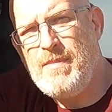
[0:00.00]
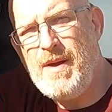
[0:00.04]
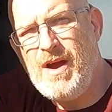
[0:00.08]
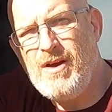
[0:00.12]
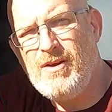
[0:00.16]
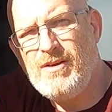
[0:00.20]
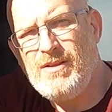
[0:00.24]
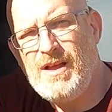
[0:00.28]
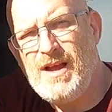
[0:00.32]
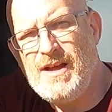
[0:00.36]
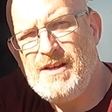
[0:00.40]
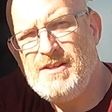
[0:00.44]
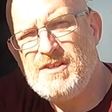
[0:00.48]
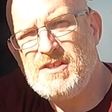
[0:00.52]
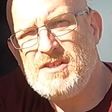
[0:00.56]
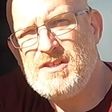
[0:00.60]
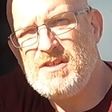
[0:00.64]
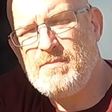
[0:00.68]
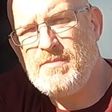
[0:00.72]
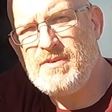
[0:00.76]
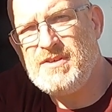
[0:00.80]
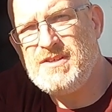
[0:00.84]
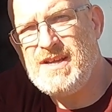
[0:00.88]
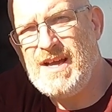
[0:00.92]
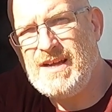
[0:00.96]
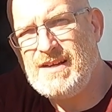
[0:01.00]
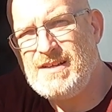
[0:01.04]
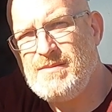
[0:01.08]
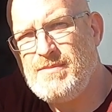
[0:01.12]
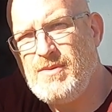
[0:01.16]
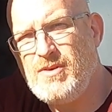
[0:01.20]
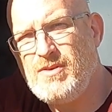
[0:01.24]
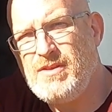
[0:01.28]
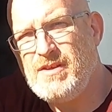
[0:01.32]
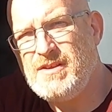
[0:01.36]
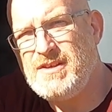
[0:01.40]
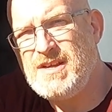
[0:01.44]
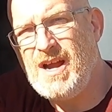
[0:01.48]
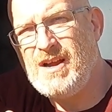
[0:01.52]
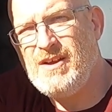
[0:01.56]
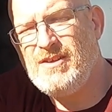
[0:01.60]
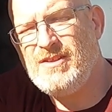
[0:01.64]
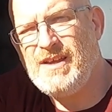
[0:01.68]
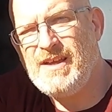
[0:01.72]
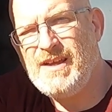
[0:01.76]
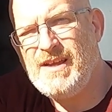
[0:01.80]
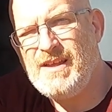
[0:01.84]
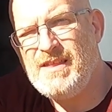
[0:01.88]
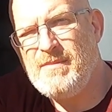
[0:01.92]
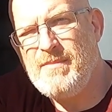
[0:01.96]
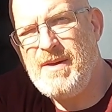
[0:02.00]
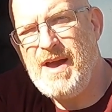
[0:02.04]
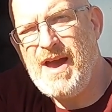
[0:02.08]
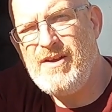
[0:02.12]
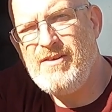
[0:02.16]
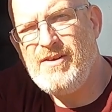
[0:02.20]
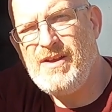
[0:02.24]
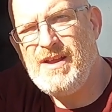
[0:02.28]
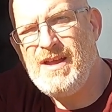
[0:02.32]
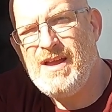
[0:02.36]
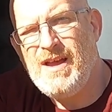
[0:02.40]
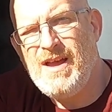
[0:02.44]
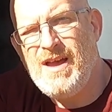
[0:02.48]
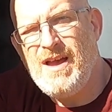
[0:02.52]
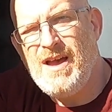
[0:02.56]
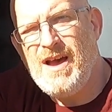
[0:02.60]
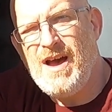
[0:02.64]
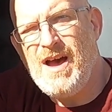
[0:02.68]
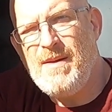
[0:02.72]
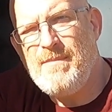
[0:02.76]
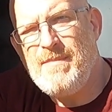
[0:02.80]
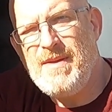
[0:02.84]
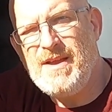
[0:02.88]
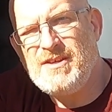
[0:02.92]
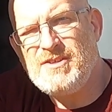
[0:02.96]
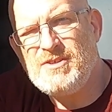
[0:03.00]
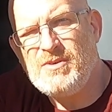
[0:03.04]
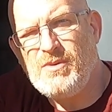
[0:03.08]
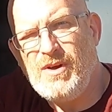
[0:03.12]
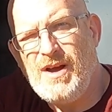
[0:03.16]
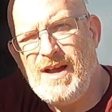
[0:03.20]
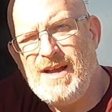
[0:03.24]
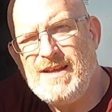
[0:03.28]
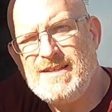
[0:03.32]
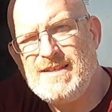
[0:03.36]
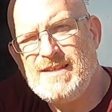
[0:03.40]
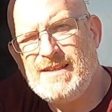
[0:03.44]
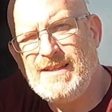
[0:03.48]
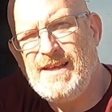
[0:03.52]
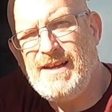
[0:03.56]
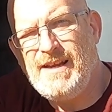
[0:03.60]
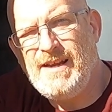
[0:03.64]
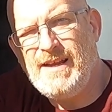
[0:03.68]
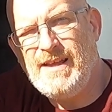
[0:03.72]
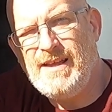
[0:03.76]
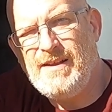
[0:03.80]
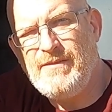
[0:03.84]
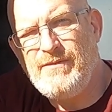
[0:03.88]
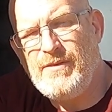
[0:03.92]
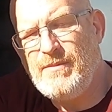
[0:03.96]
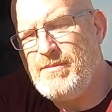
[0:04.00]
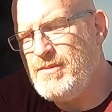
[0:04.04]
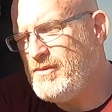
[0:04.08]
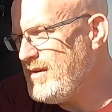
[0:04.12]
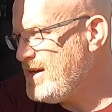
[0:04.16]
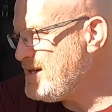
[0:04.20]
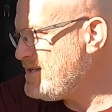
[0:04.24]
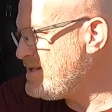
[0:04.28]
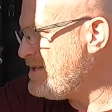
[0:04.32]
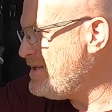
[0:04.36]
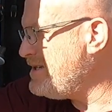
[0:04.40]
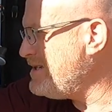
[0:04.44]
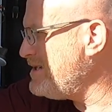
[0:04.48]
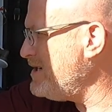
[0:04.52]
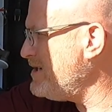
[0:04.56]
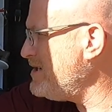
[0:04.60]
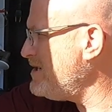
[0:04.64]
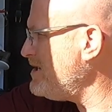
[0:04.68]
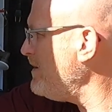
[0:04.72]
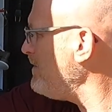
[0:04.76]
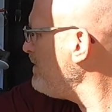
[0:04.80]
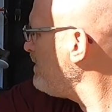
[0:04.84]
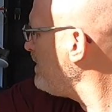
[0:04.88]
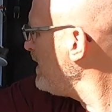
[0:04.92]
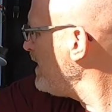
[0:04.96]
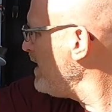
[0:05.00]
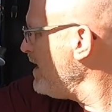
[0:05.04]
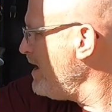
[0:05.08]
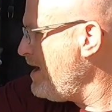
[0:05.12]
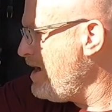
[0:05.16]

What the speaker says: our power line just to protect both the Tire Linc and the battery, make sure we're isolating it from the rest of the system.